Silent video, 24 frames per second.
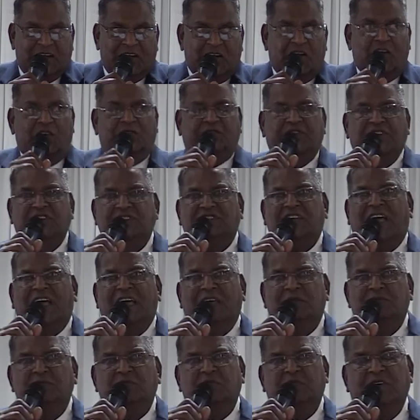
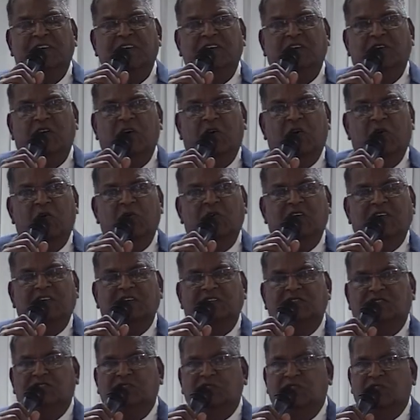Oftentimes we go
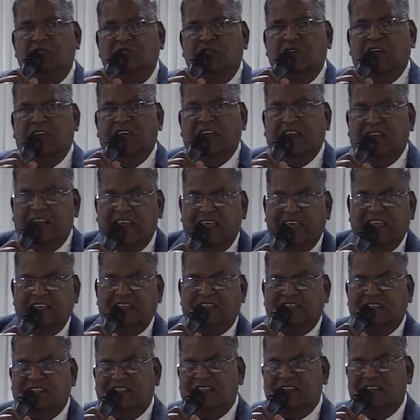into a
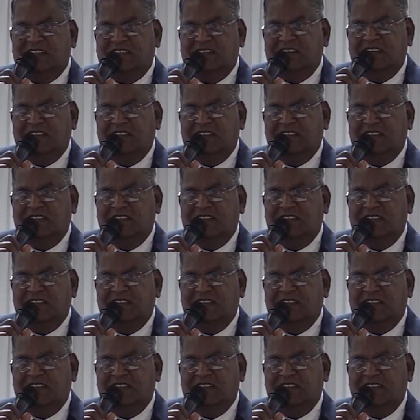race